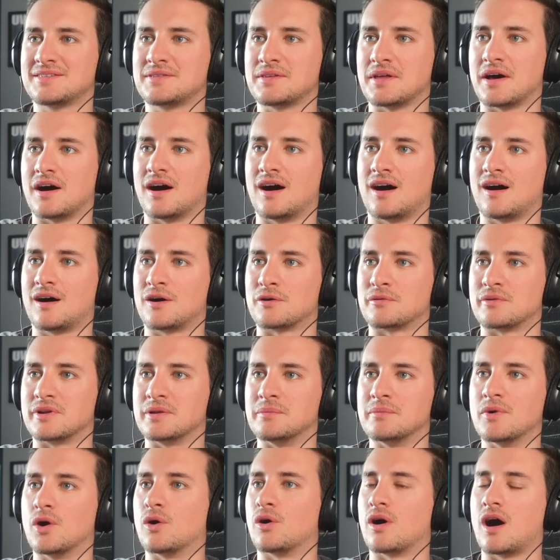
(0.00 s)
A
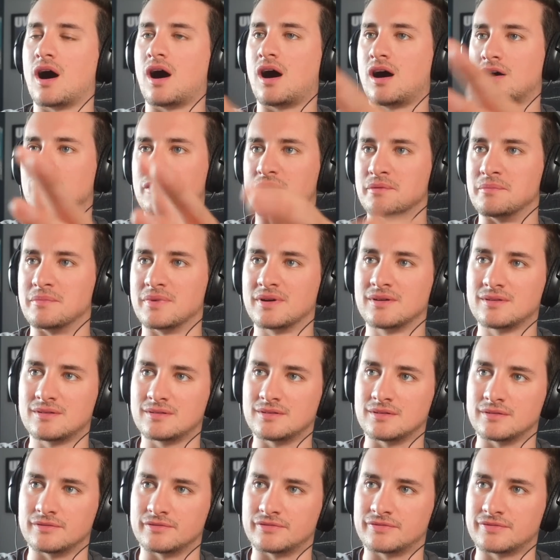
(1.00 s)
harem or harem
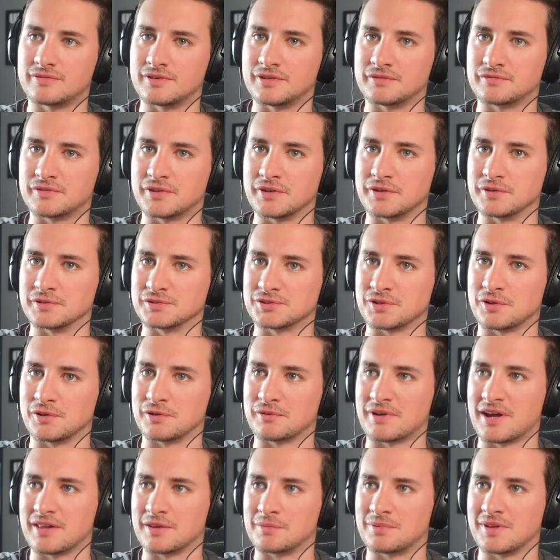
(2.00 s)
of, of girls ha- all
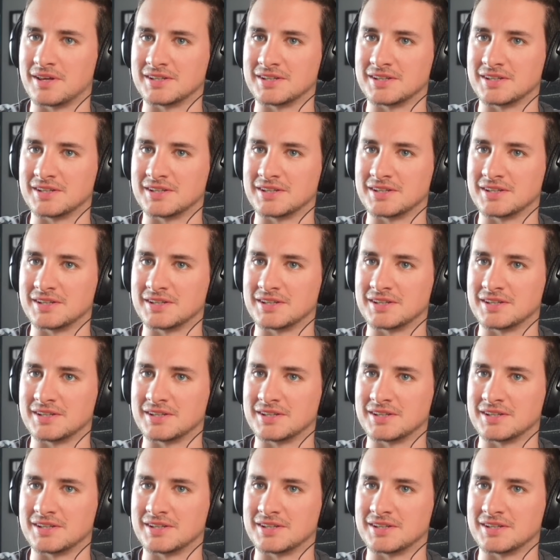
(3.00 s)
around ha- the place.